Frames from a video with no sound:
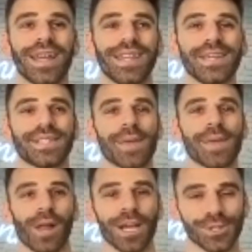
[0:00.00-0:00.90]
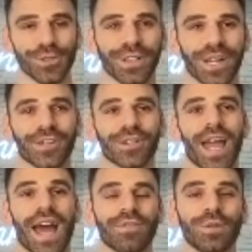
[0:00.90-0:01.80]
It is a pleasure and honor to
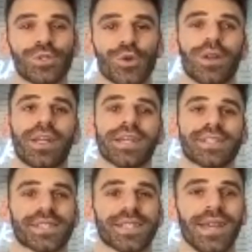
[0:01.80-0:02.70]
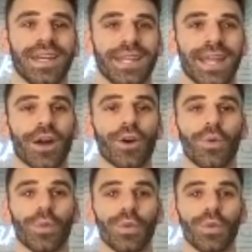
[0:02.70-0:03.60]
have you join us.
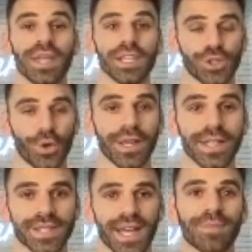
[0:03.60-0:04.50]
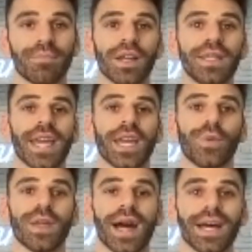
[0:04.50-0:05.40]
Now, you did join us on Monday, and
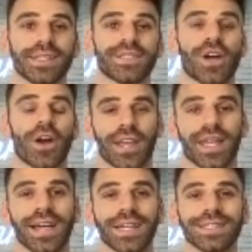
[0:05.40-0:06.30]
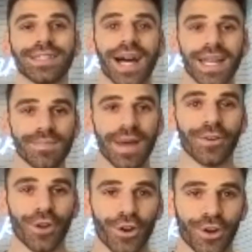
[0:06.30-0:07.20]
we got to talking a lot
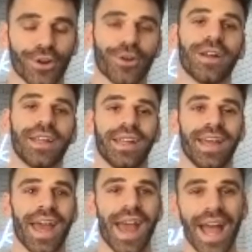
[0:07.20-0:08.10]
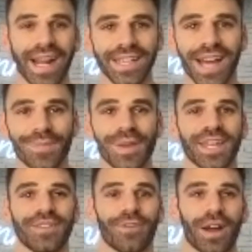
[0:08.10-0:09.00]
about our current economic
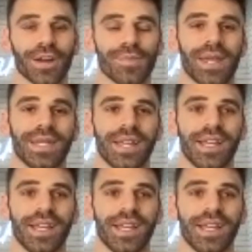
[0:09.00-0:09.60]
environment.